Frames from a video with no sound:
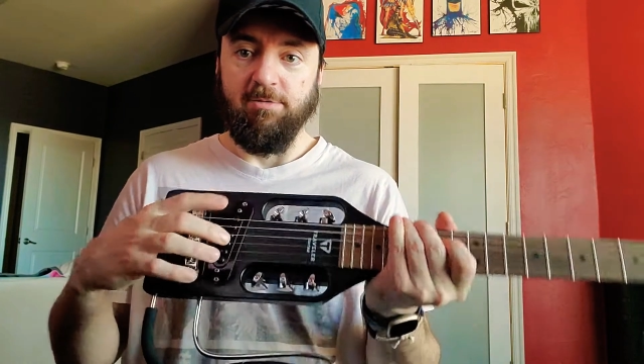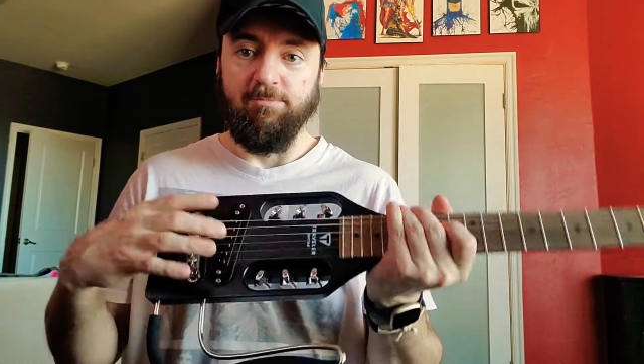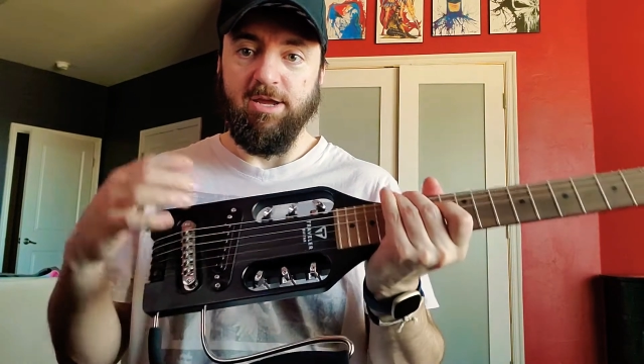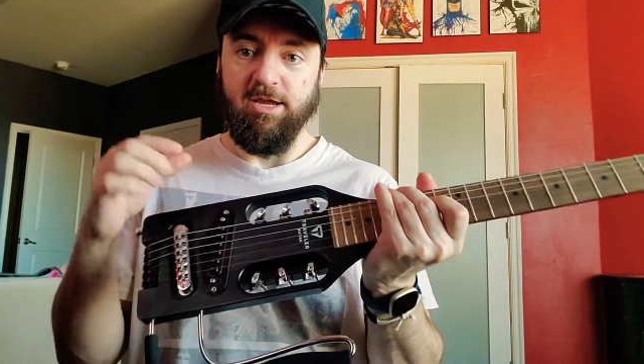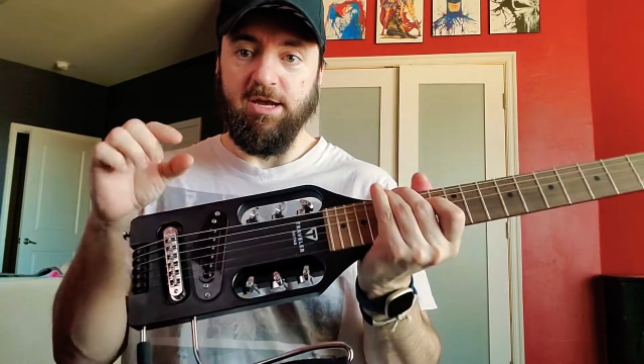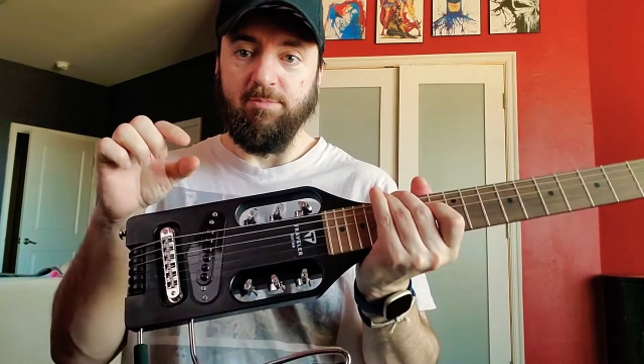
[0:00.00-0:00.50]

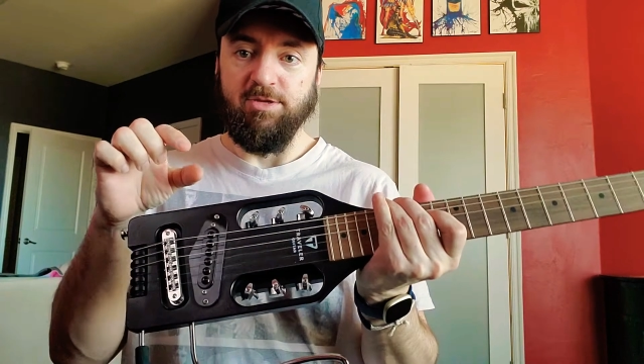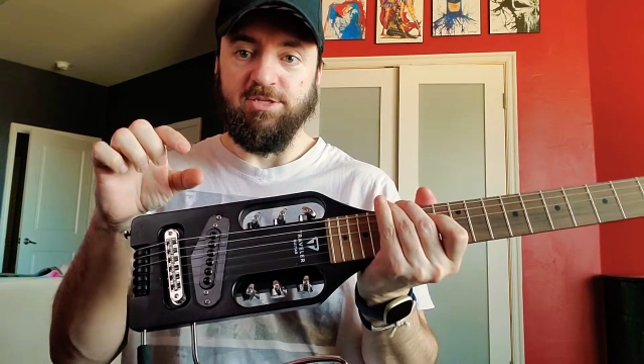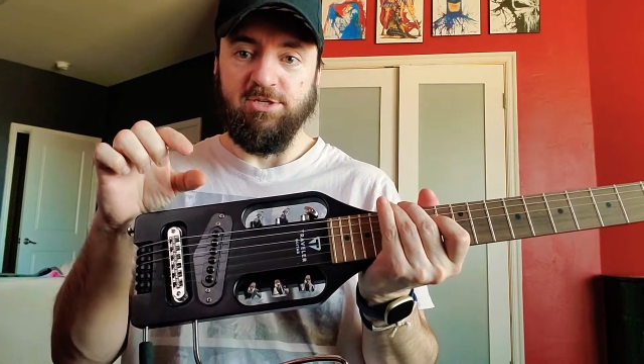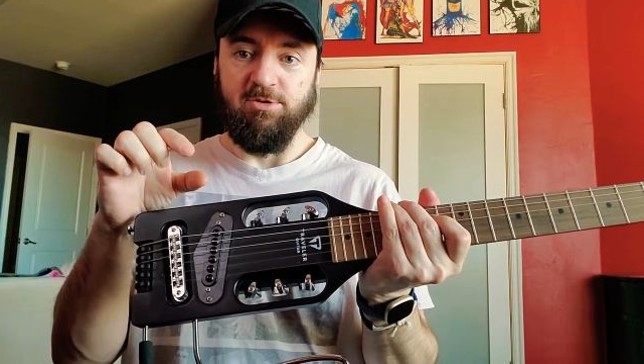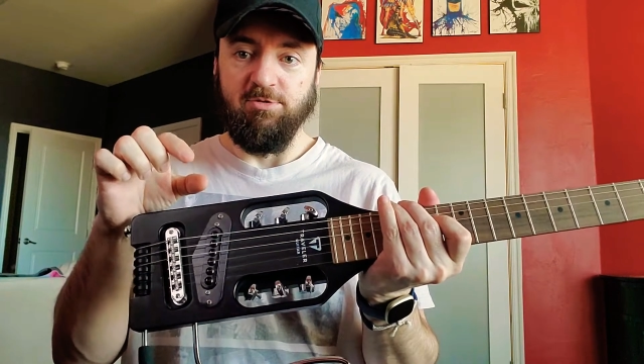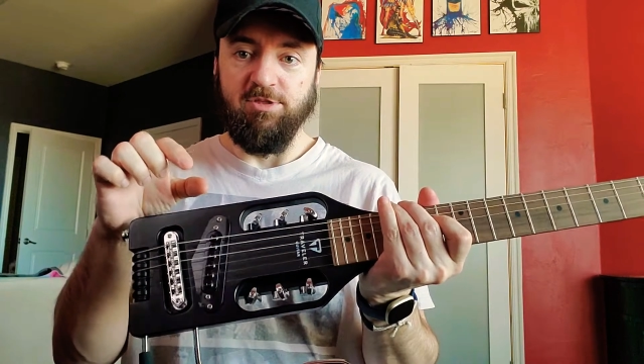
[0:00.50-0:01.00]
pickup is
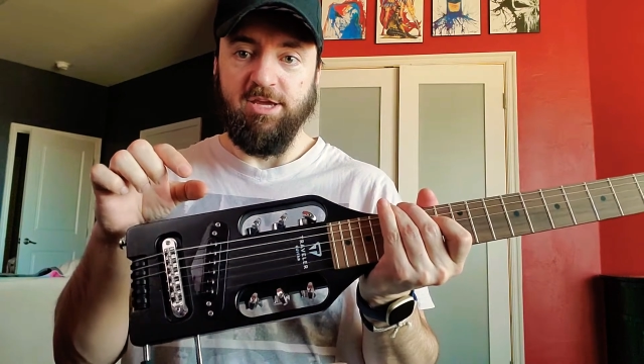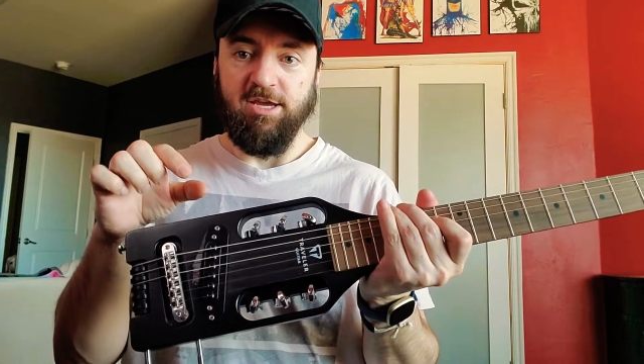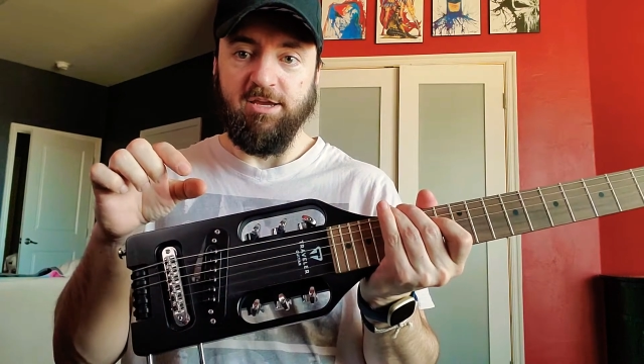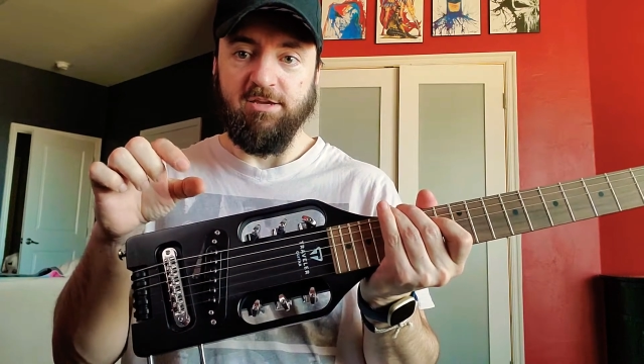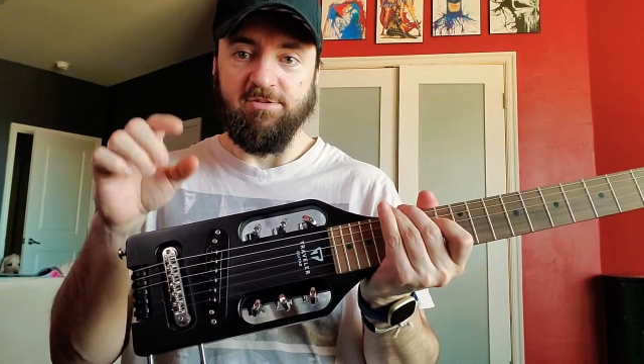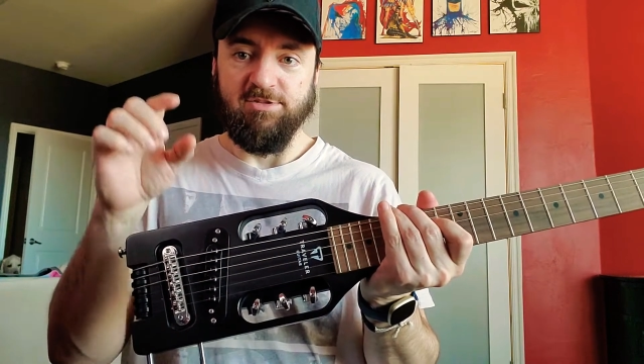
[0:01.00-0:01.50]
too
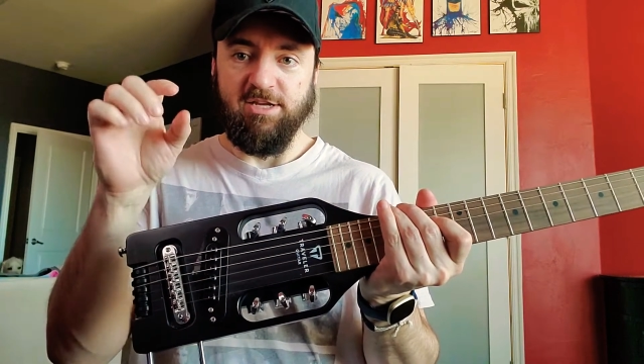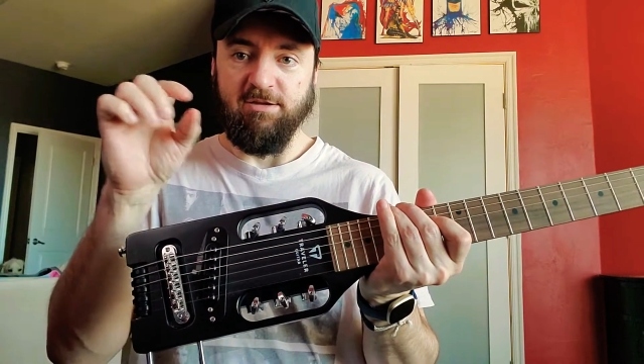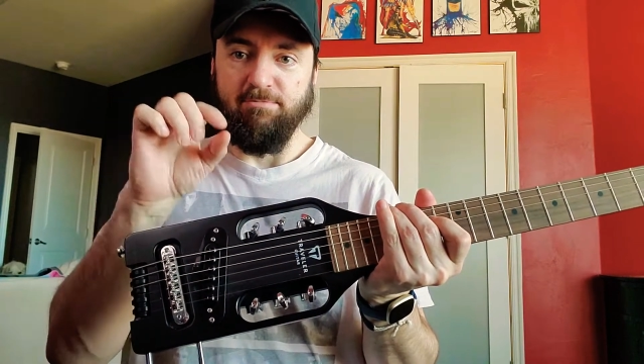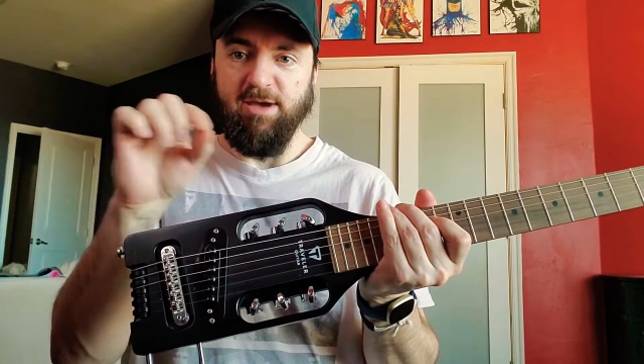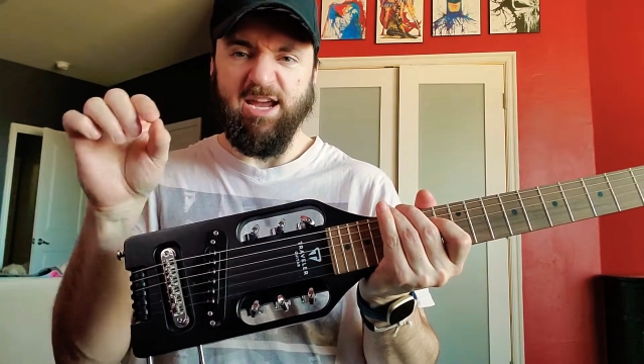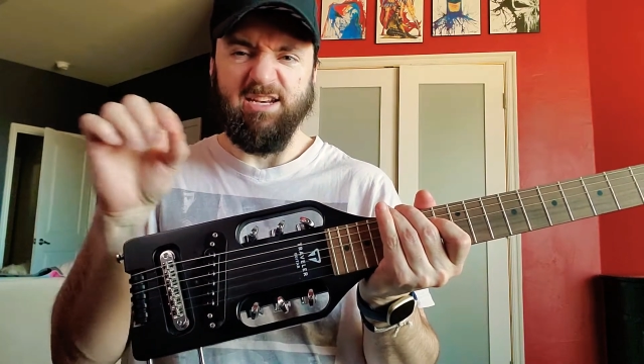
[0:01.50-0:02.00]
thick. There's like a
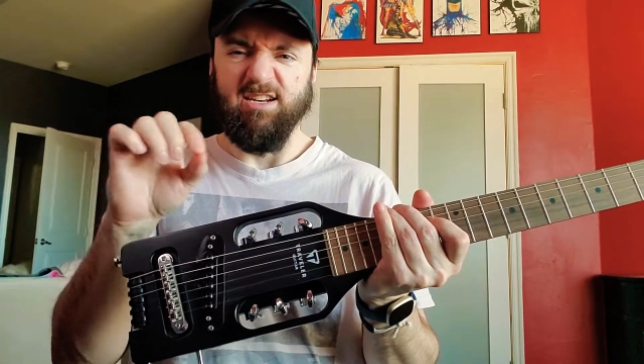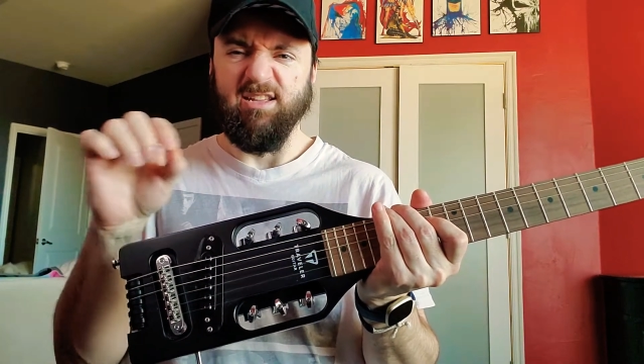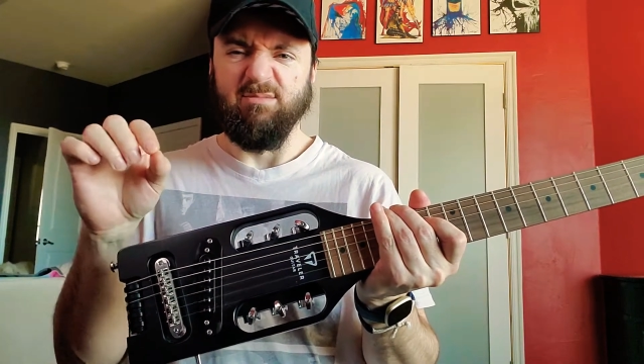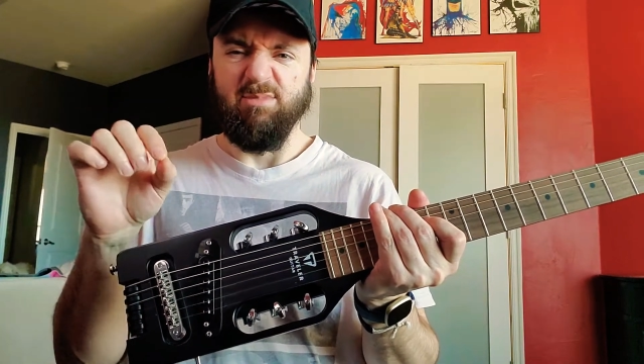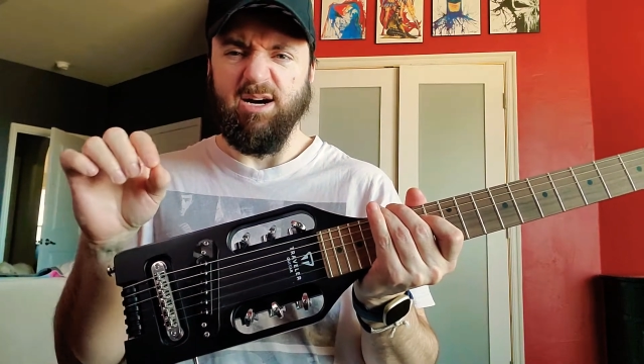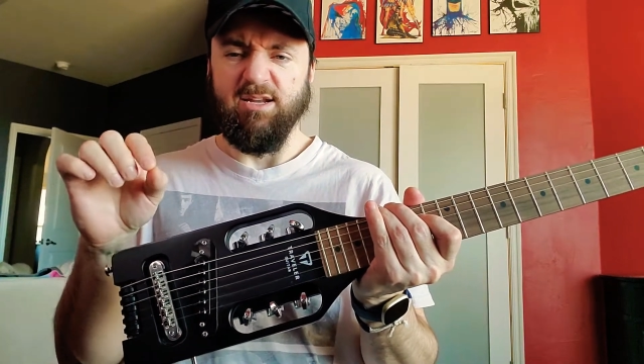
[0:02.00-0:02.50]
magnet on
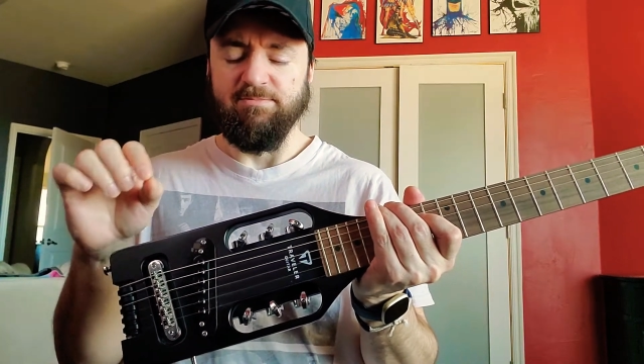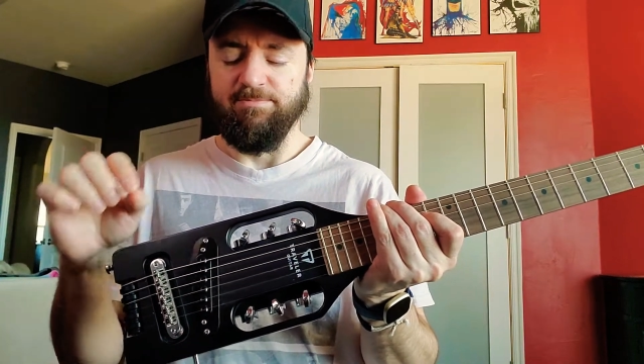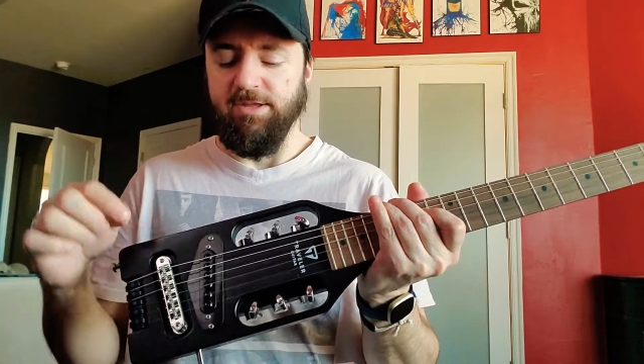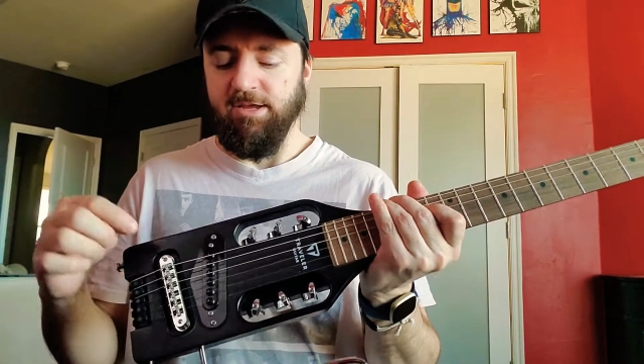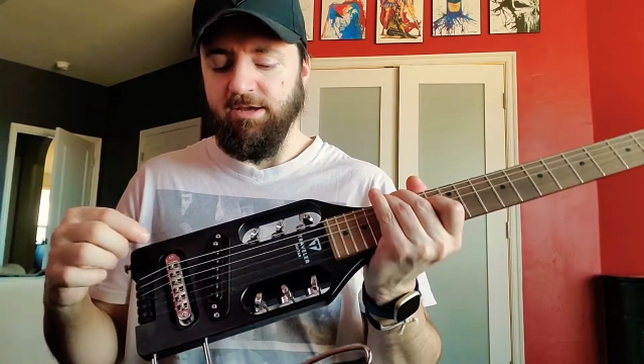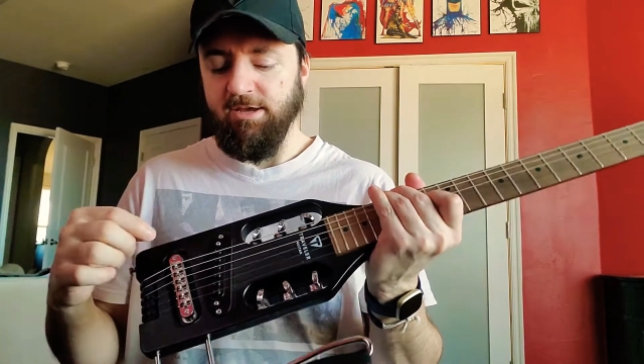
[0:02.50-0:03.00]
the bottom.